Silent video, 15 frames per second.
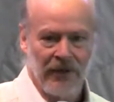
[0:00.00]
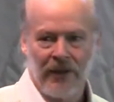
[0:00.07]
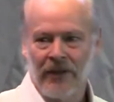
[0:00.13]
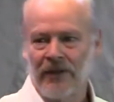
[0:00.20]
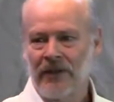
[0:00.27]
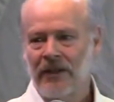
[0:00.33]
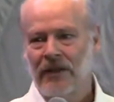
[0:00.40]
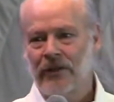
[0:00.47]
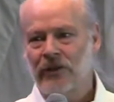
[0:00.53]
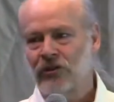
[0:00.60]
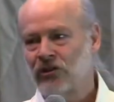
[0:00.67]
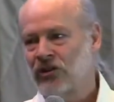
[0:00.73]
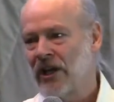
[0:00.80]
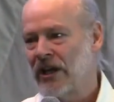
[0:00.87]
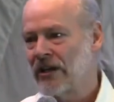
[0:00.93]
then the other
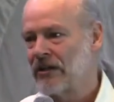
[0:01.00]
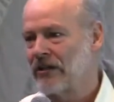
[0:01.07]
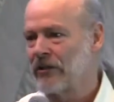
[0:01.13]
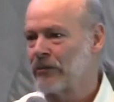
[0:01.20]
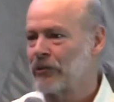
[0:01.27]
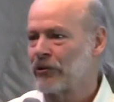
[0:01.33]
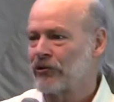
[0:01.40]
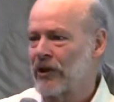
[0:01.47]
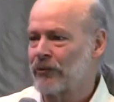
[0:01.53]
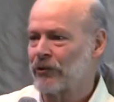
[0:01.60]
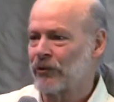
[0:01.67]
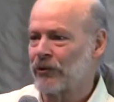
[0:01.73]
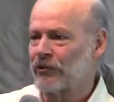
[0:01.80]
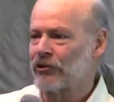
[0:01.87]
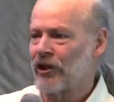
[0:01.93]
channel, the
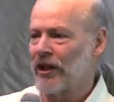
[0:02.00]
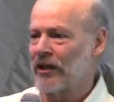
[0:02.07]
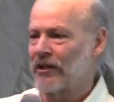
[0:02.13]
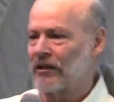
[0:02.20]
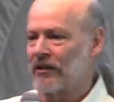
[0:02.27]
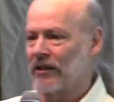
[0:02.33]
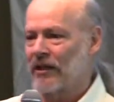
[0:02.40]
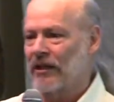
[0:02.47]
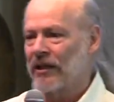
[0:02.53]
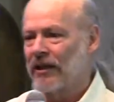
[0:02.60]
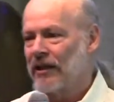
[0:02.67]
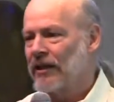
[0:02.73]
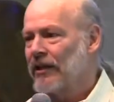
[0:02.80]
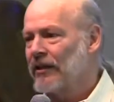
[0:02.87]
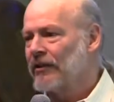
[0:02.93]
perceptual channel,
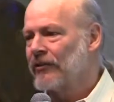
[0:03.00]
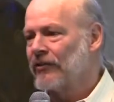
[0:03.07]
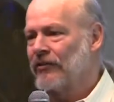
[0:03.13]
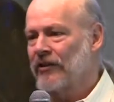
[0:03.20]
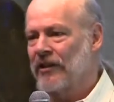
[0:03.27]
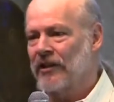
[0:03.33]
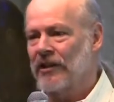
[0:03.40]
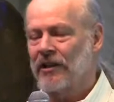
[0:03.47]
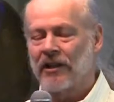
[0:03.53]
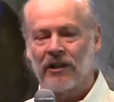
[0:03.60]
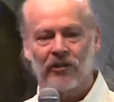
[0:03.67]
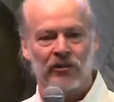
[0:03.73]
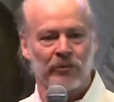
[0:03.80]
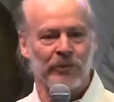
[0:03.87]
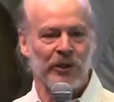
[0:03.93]
is the
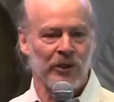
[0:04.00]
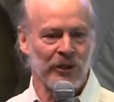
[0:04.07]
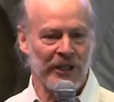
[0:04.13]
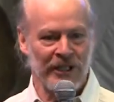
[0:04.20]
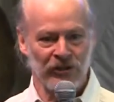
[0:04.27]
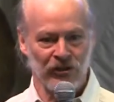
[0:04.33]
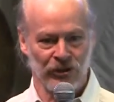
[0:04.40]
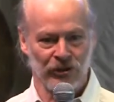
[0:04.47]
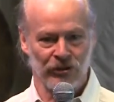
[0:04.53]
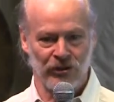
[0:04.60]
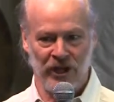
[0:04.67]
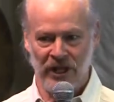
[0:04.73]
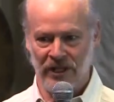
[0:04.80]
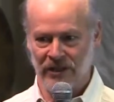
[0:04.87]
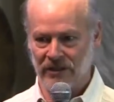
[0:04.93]
experiential
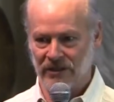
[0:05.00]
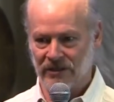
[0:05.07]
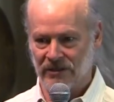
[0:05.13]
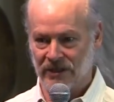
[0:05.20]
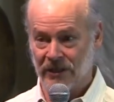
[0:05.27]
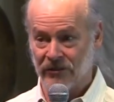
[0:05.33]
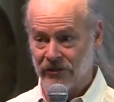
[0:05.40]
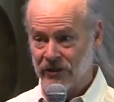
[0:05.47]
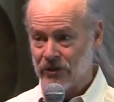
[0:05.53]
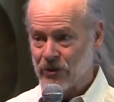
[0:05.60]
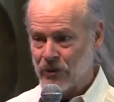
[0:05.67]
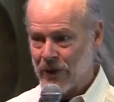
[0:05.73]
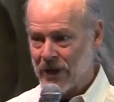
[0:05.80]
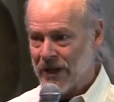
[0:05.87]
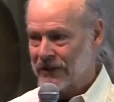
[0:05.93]
channel. It's the
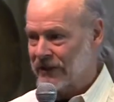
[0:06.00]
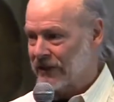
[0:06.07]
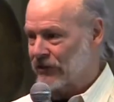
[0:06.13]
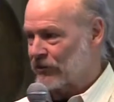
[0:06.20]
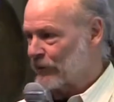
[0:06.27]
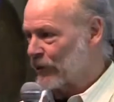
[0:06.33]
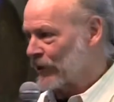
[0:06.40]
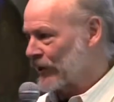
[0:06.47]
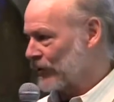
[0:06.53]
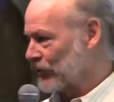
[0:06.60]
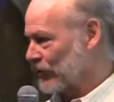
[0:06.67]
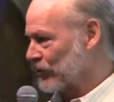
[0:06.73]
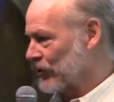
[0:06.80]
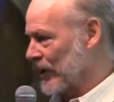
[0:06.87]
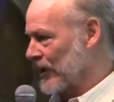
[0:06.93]
direct
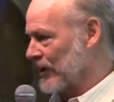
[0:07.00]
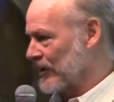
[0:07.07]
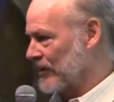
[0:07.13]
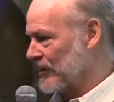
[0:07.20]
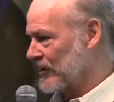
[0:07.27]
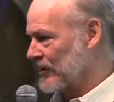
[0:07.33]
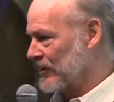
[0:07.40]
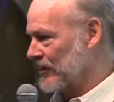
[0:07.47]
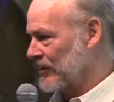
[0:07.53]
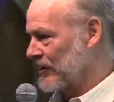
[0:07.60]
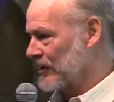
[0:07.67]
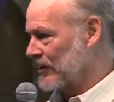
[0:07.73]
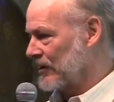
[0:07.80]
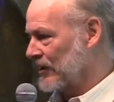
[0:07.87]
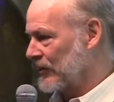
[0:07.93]
experiential channel.
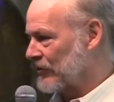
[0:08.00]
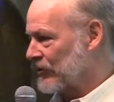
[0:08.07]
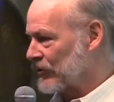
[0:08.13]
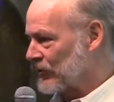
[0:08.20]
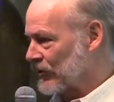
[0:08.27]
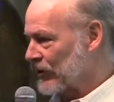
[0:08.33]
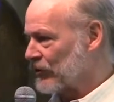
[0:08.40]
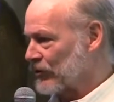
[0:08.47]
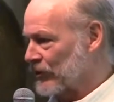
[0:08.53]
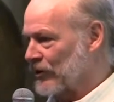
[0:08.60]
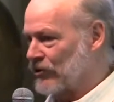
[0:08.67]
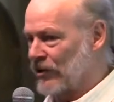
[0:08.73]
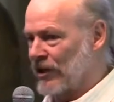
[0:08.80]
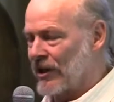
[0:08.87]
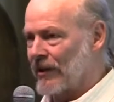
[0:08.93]
It's the sensory
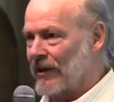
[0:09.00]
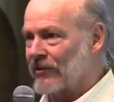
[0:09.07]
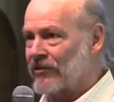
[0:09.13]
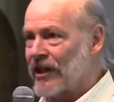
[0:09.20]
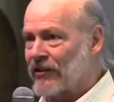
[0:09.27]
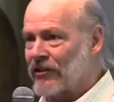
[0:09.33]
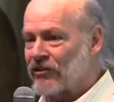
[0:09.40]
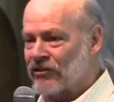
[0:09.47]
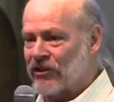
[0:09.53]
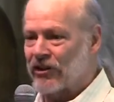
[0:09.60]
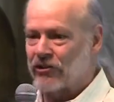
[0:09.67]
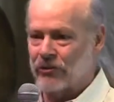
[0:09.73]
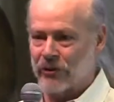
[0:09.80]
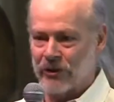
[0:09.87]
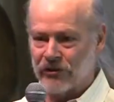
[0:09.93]
channel. It's not the
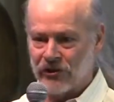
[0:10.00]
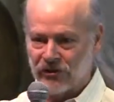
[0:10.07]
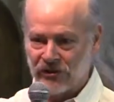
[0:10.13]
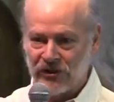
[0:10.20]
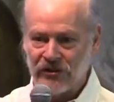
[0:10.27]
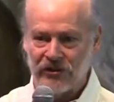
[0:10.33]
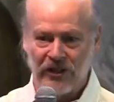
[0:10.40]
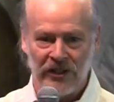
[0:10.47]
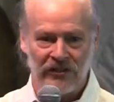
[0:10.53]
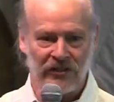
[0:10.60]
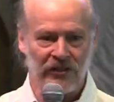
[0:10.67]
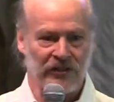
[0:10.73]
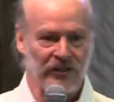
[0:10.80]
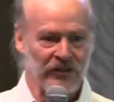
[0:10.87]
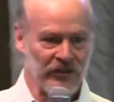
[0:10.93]
sensory just in
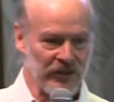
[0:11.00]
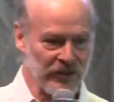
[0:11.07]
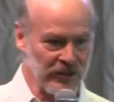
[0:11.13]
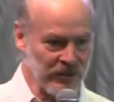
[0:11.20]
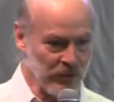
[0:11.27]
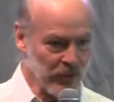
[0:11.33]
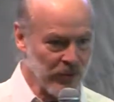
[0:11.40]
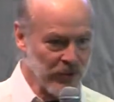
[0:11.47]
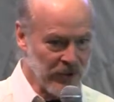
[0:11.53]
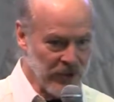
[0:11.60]
senses, it's the